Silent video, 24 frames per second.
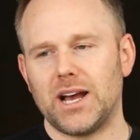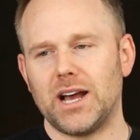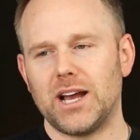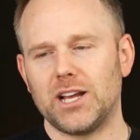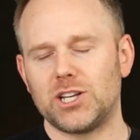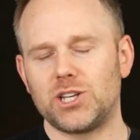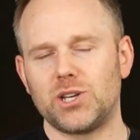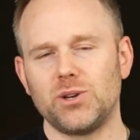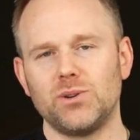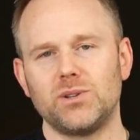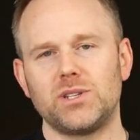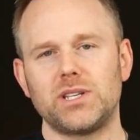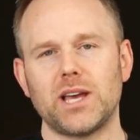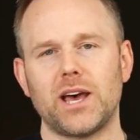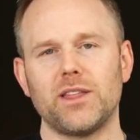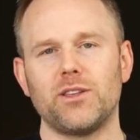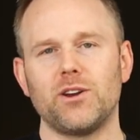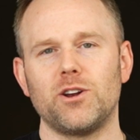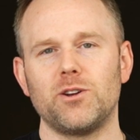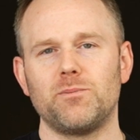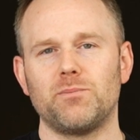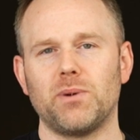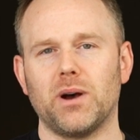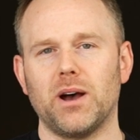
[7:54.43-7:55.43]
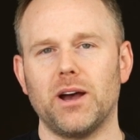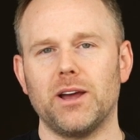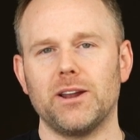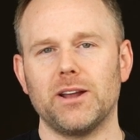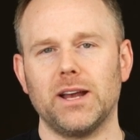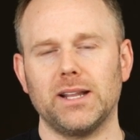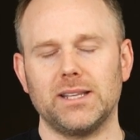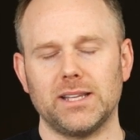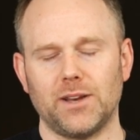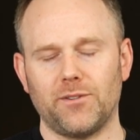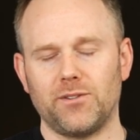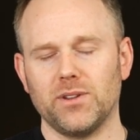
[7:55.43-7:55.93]
shoot tethered, but
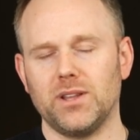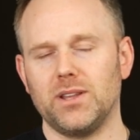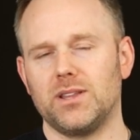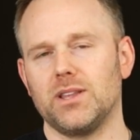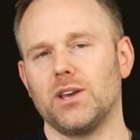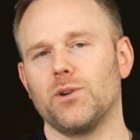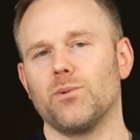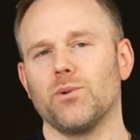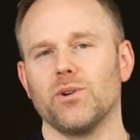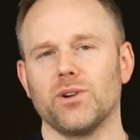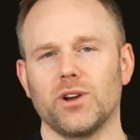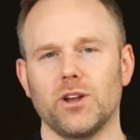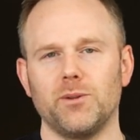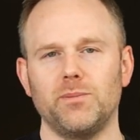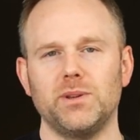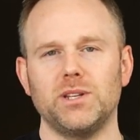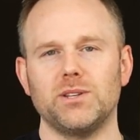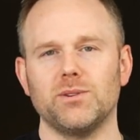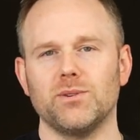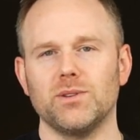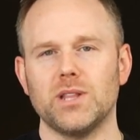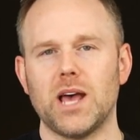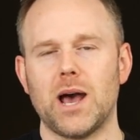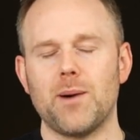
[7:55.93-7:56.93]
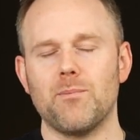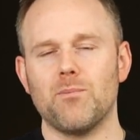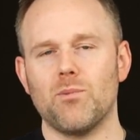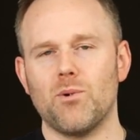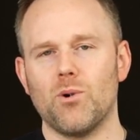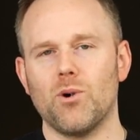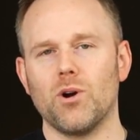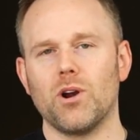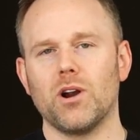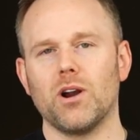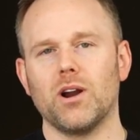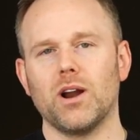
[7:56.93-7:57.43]
I definitely think we're going to be doing that
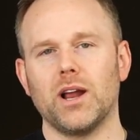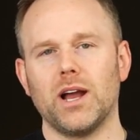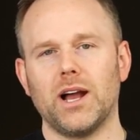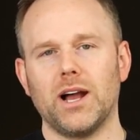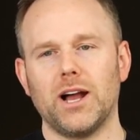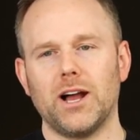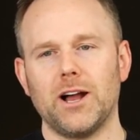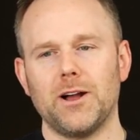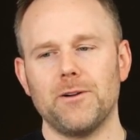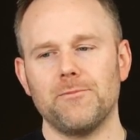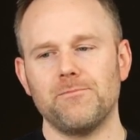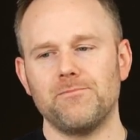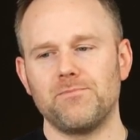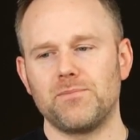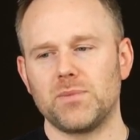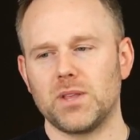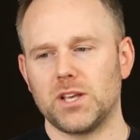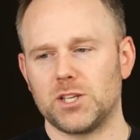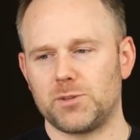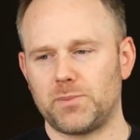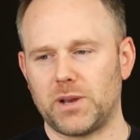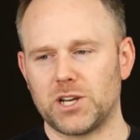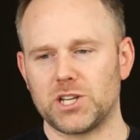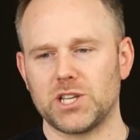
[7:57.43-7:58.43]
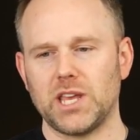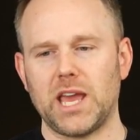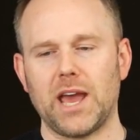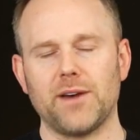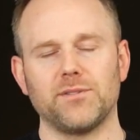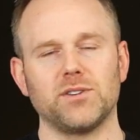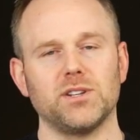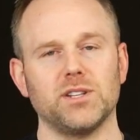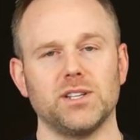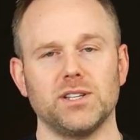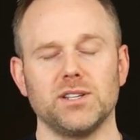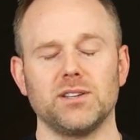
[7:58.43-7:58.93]
more, especially
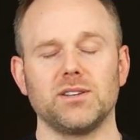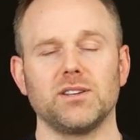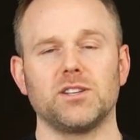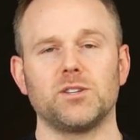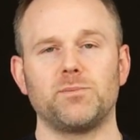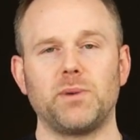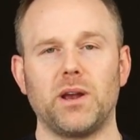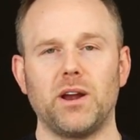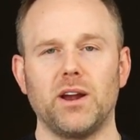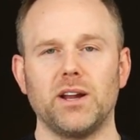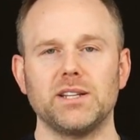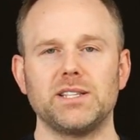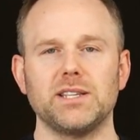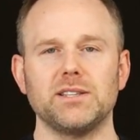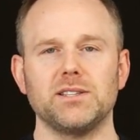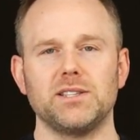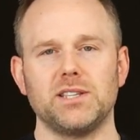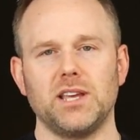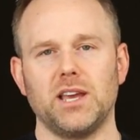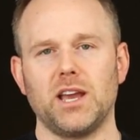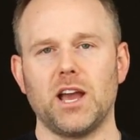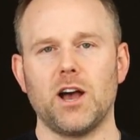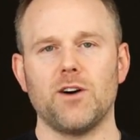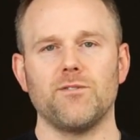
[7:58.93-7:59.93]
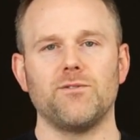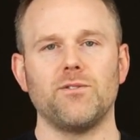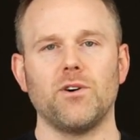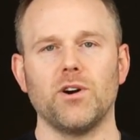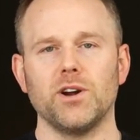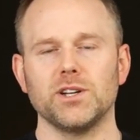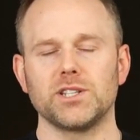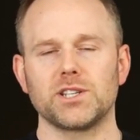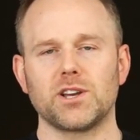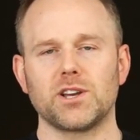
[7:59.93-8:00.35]
after this experience and seeing how far it's